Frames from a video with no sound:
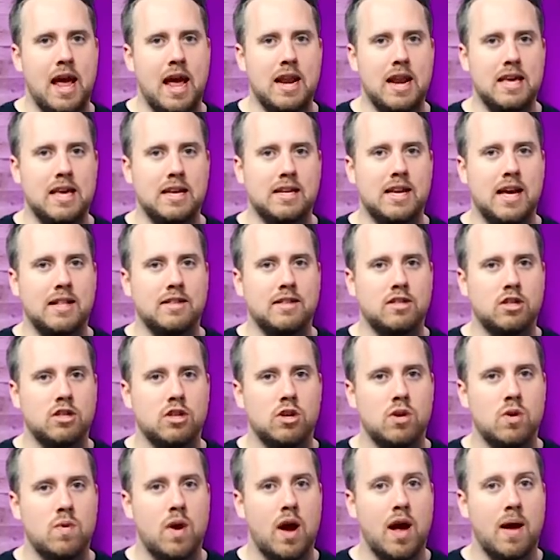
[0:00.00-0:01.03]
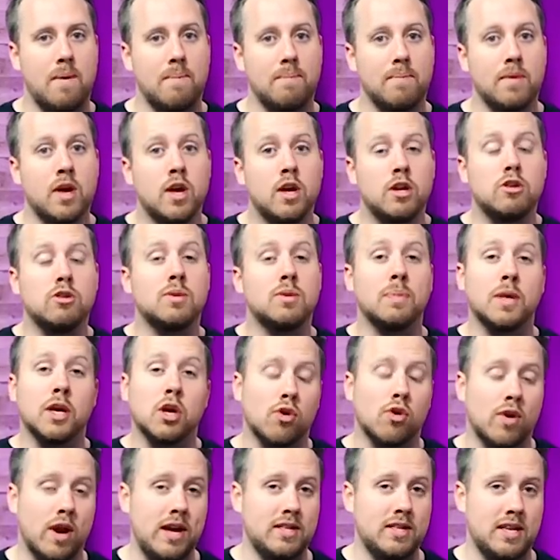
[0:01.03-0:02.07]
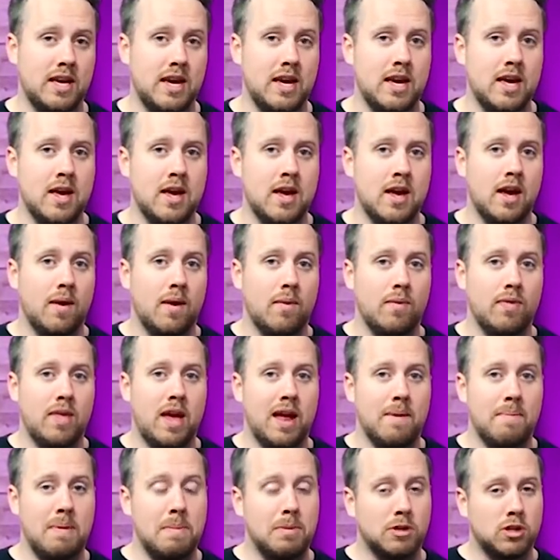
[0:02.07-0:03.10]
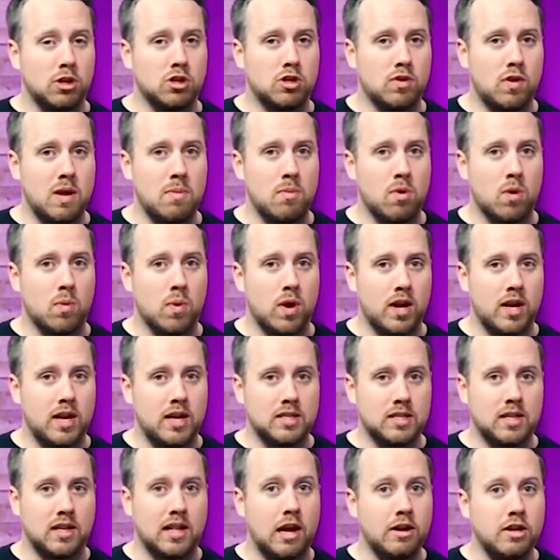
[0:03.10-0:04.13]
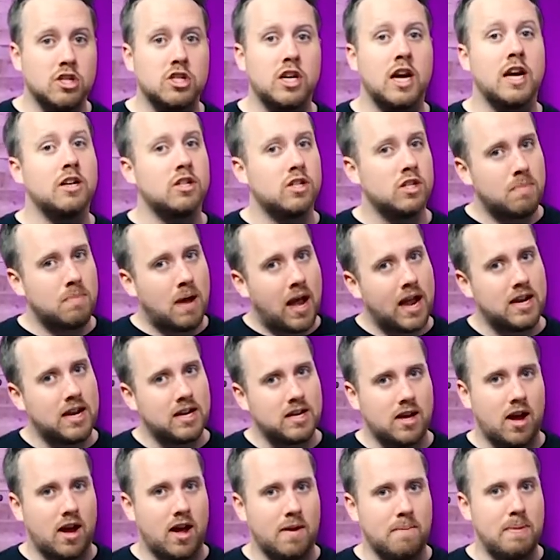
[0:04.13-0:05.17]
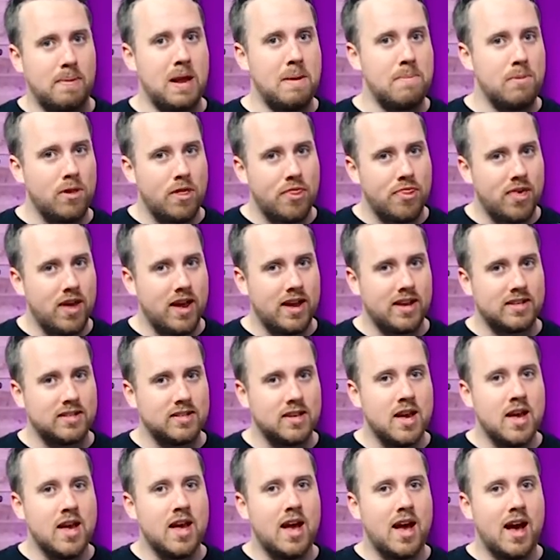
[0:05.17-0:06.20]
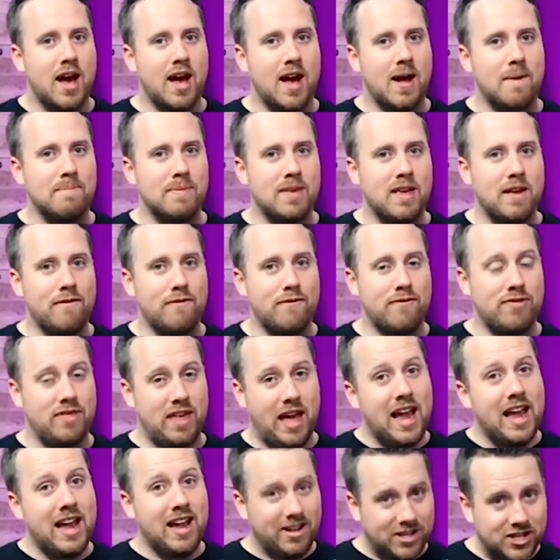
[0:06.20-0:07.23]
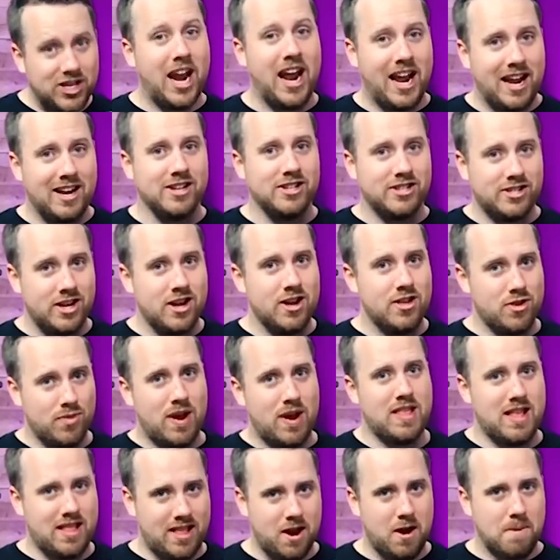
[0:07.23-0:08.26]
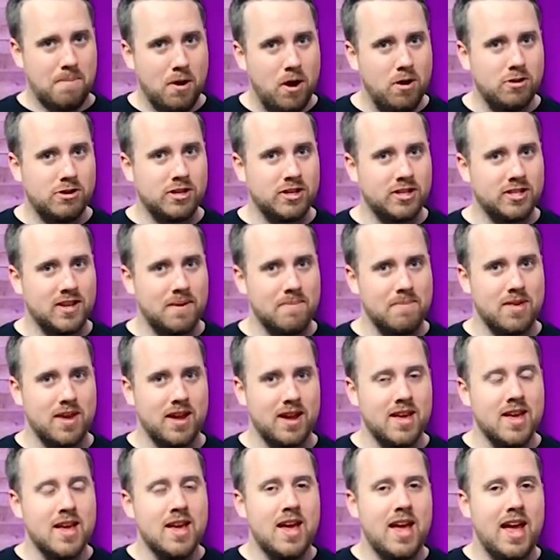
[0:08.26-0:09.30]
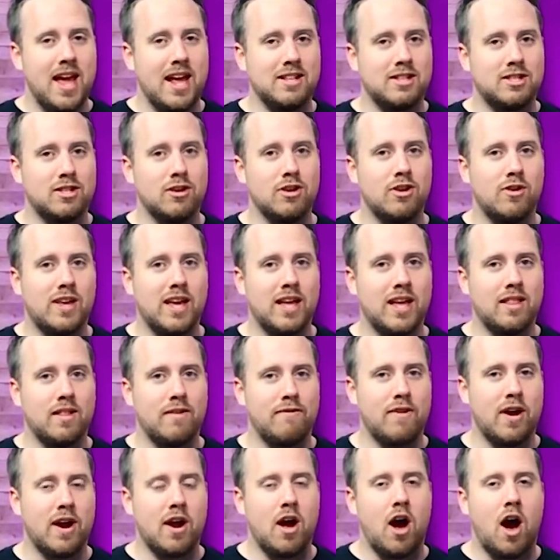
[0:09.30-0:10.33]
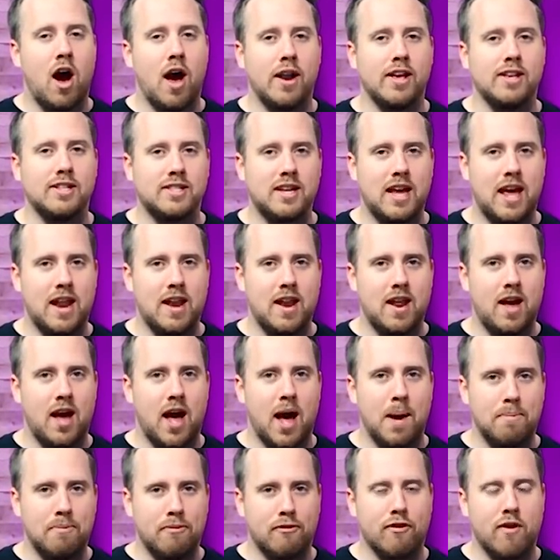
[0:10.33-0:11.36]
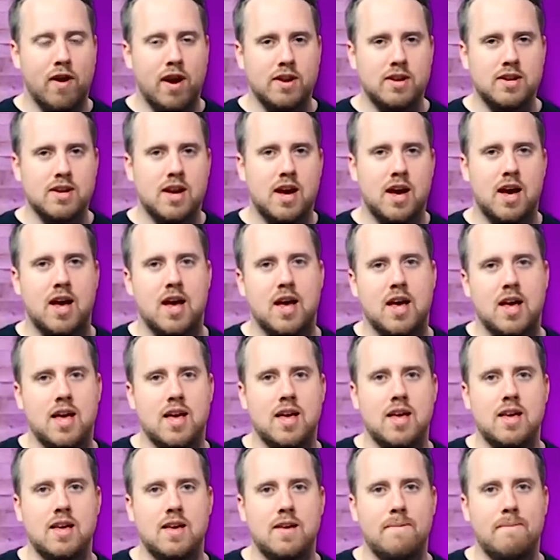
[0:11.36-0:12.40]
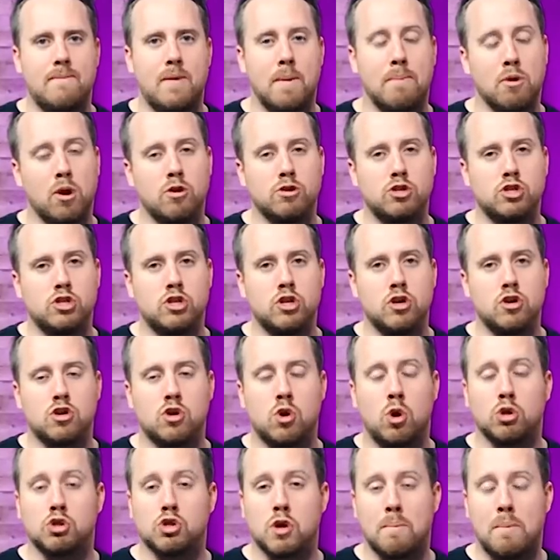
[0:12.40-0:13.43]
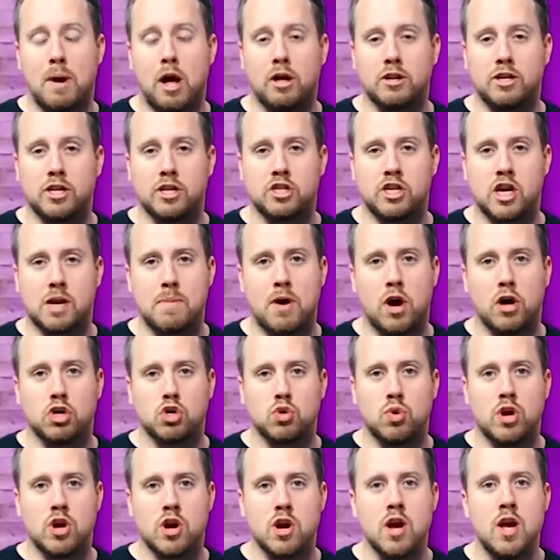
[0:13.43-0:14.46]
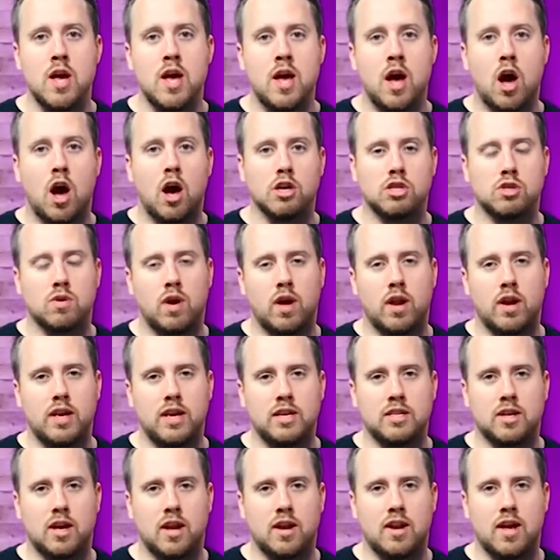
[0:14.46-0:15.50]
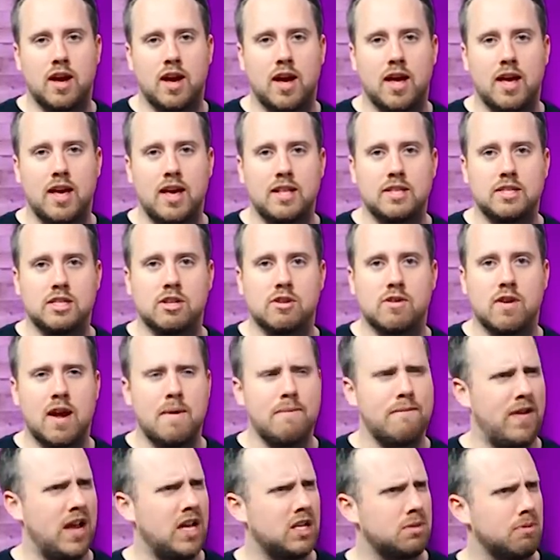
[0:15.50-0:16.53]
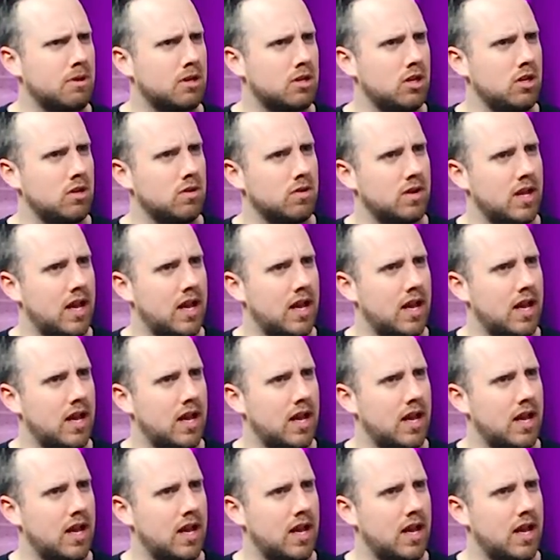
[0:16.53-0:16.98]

and he tends to um, do something crazy that people don't do anymore, where he's allowed to change his mind on people and things um, if they change the way that they're approaching something. And so you'll get the very honest and upfront uh, approach to culture and politics. Check him out on Twitter. Also on he's on uh, Instagram, Facebook too.